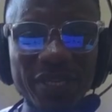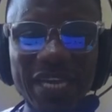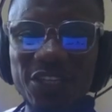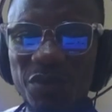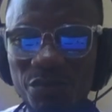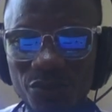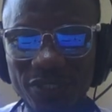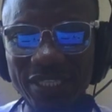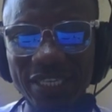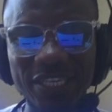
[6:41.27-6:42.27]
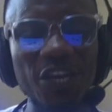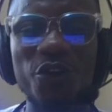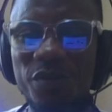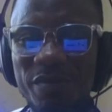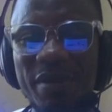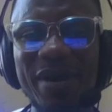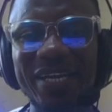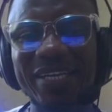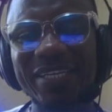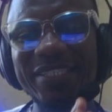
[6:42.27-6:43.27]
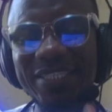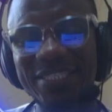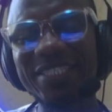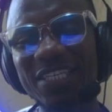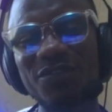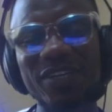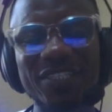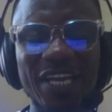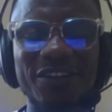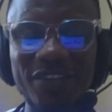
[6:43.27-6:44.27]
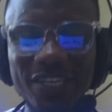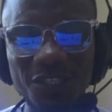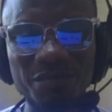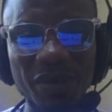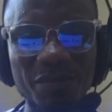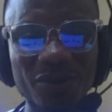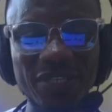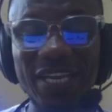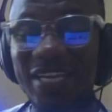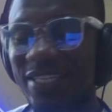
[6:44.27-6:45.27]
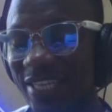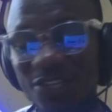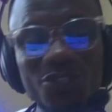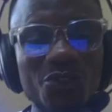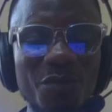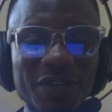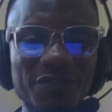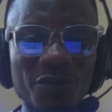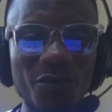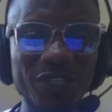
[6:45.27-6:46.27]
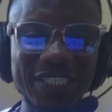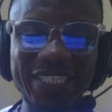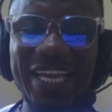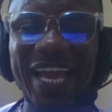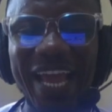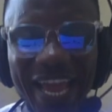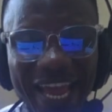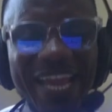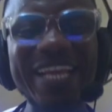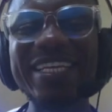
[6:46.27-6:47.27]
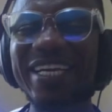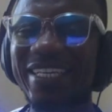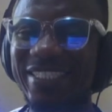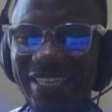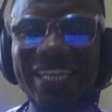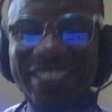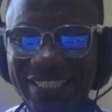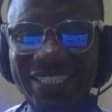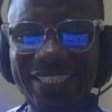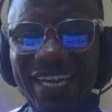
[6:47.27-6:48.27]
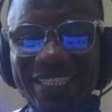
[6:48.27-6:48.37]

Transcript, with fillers: that has been protected. Remember, this is just for education purpose. Thank you so much for watching, and that is just that.